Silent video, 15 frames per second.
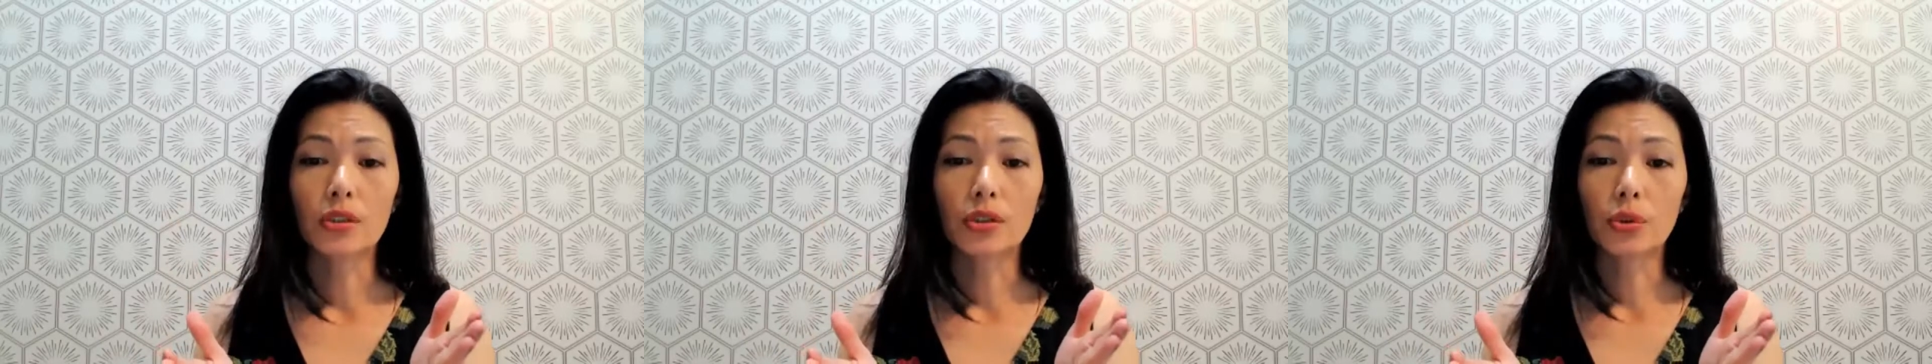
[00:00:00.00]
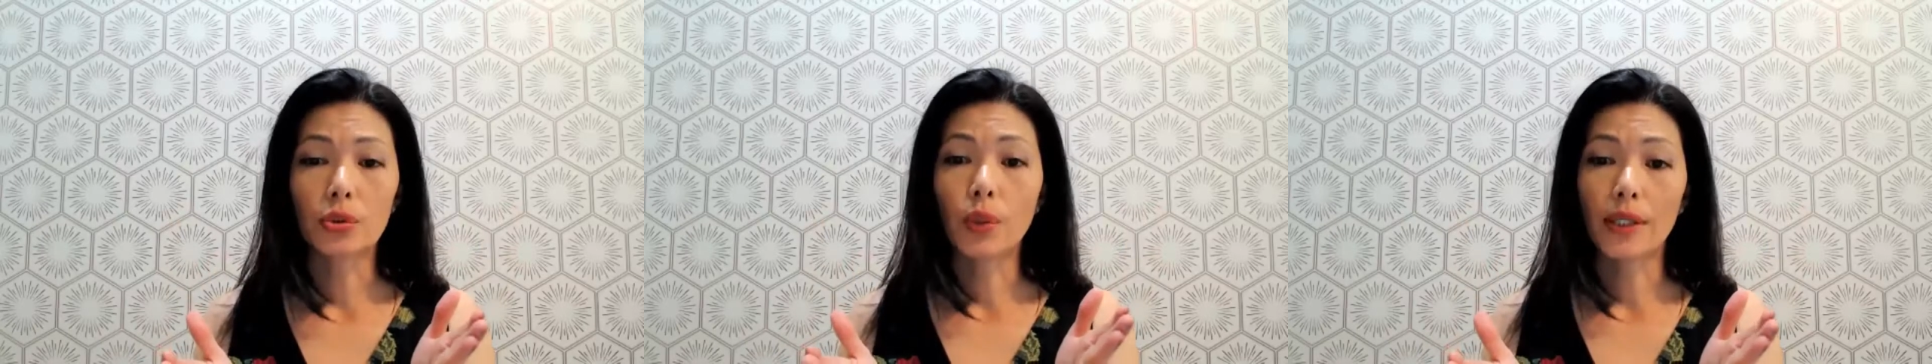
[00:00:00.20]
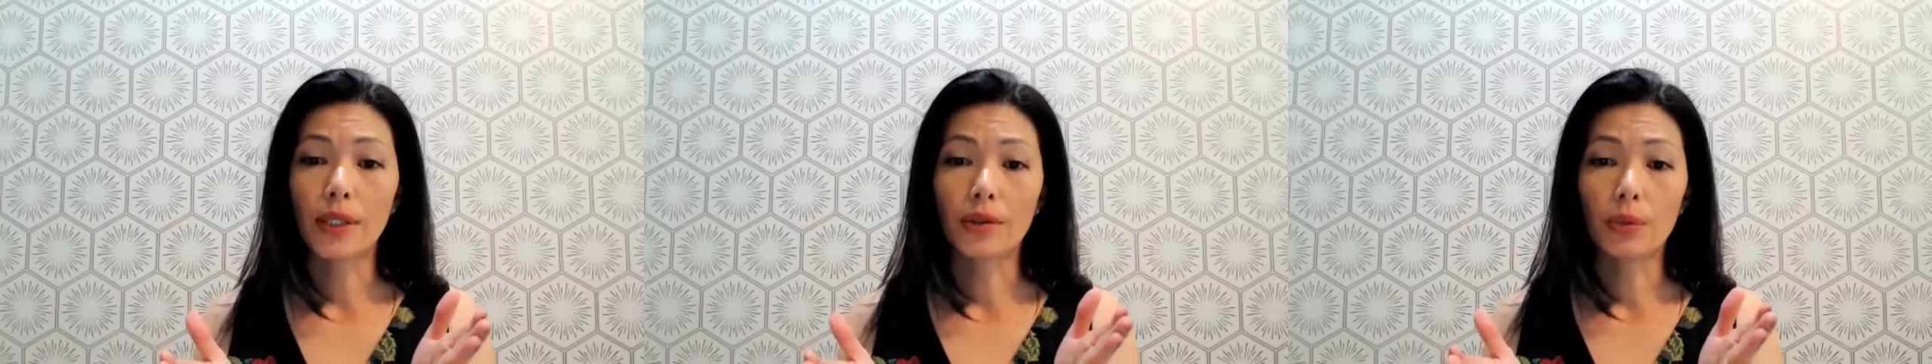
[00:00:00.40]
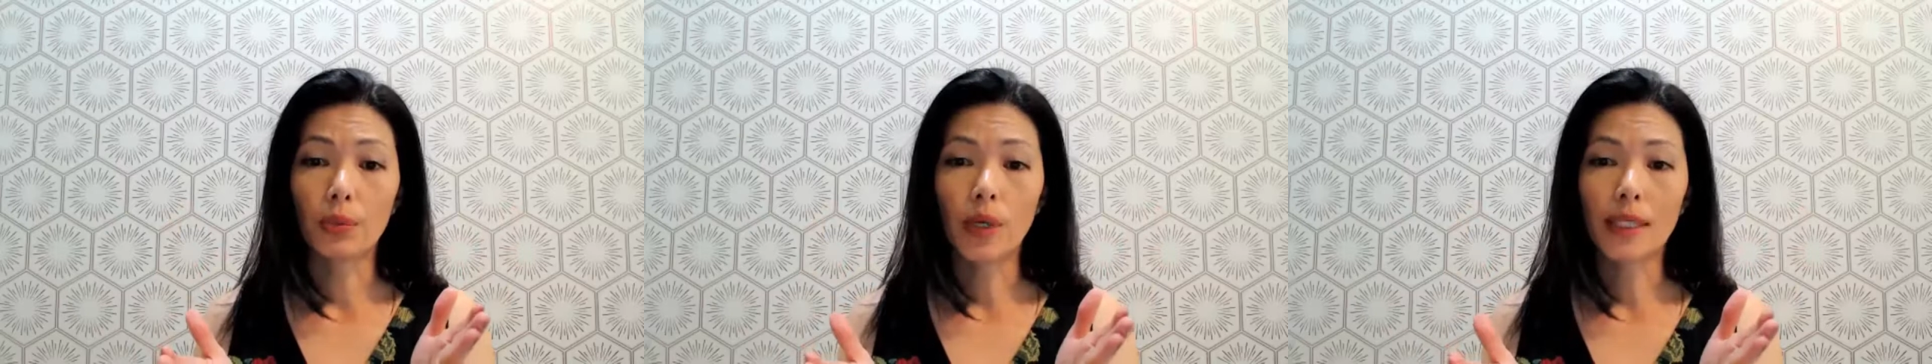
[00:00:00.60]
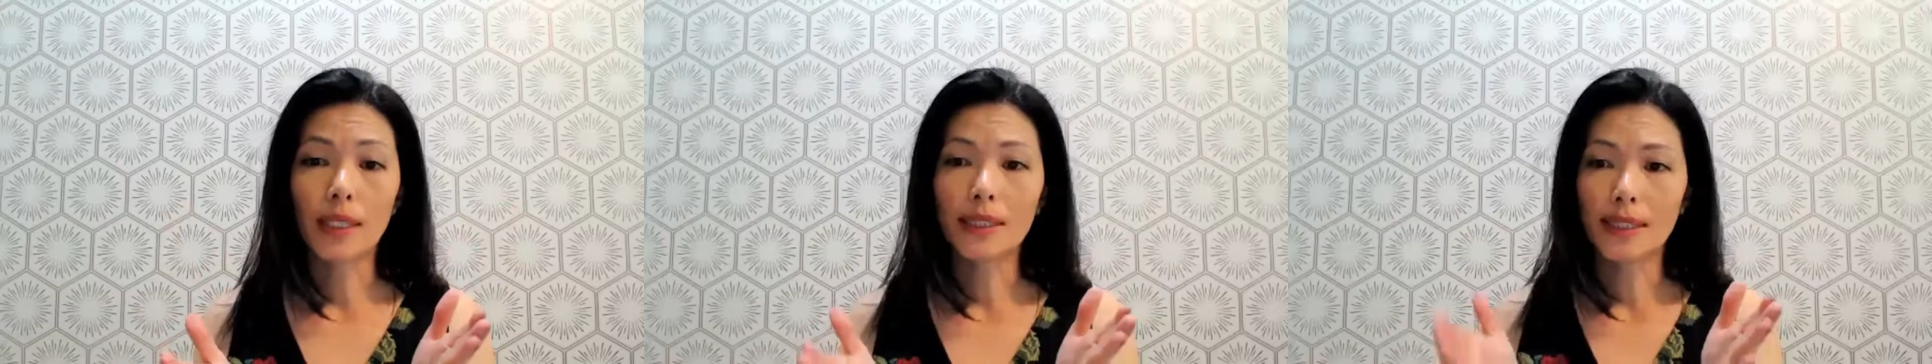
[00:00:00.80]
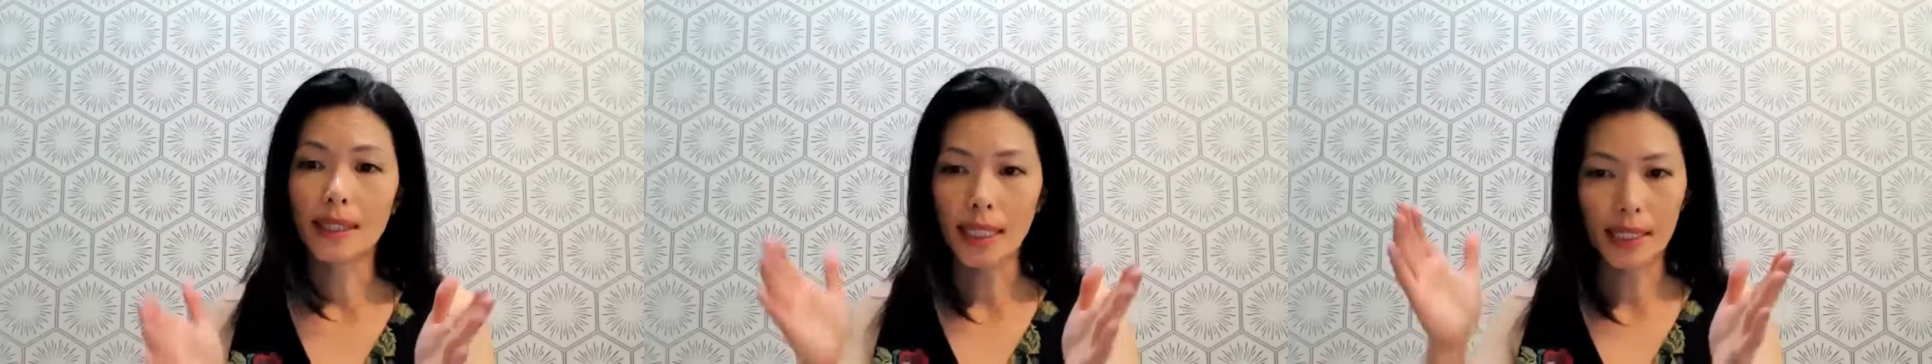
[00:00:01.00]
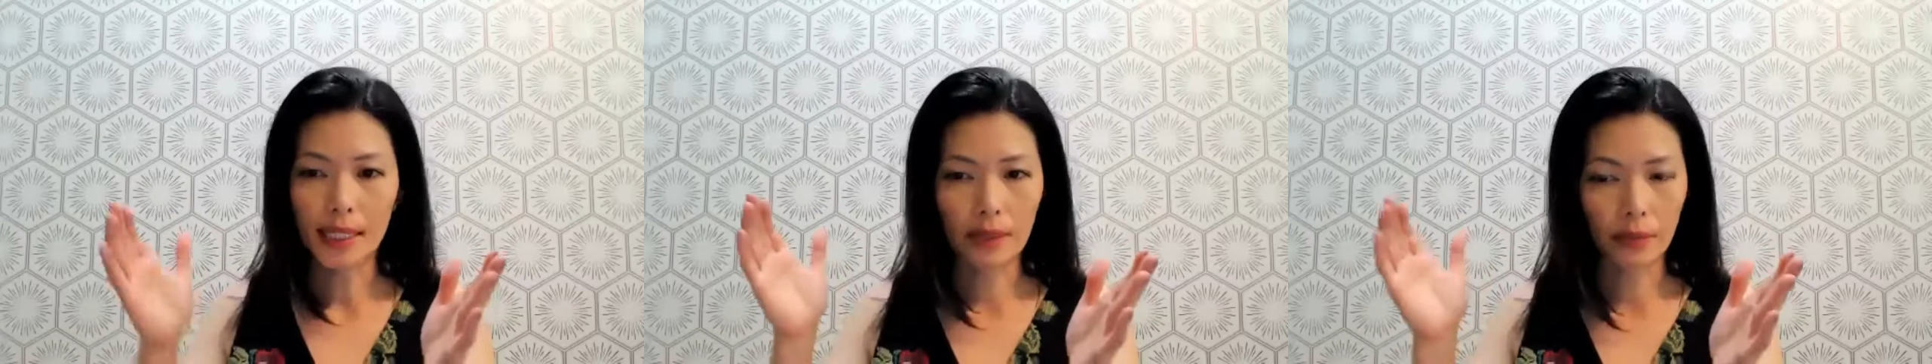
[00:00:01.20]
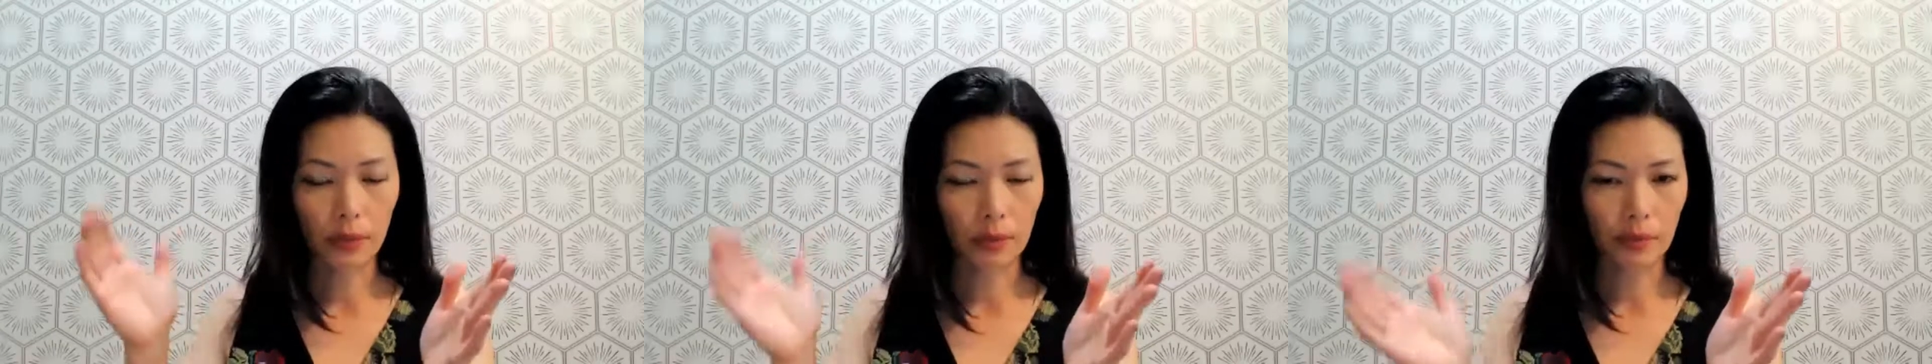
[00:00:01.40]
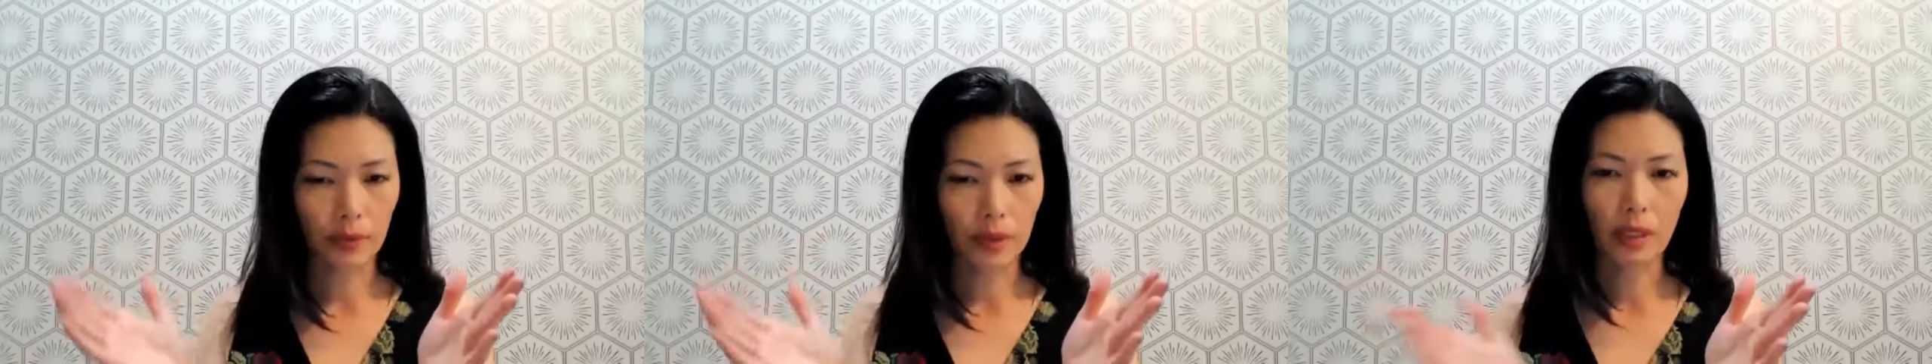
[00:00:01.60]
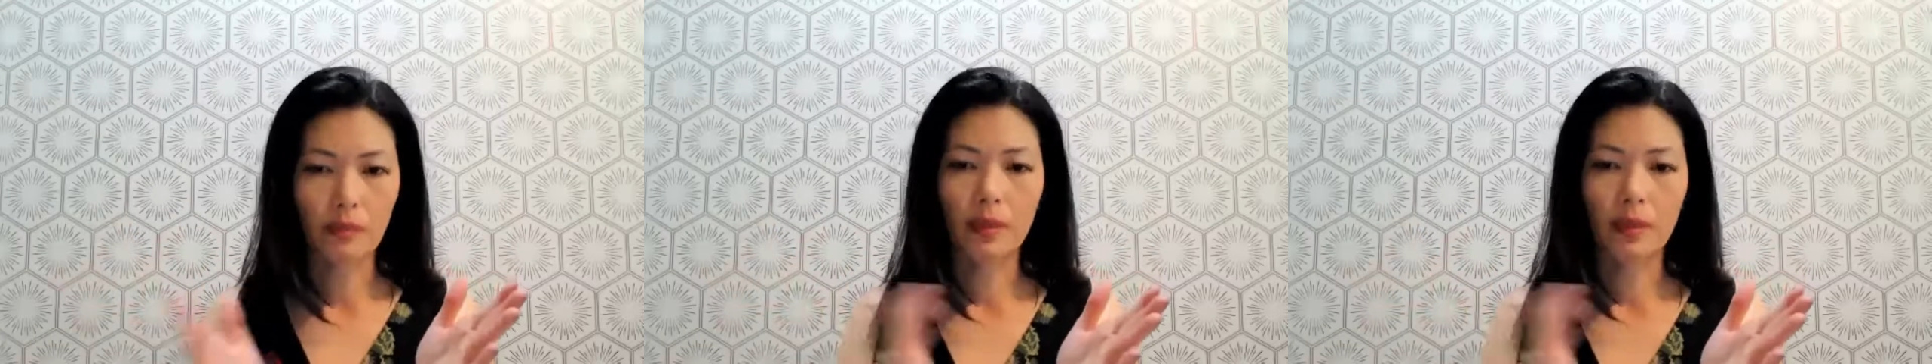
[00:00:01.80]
to what you want, and it will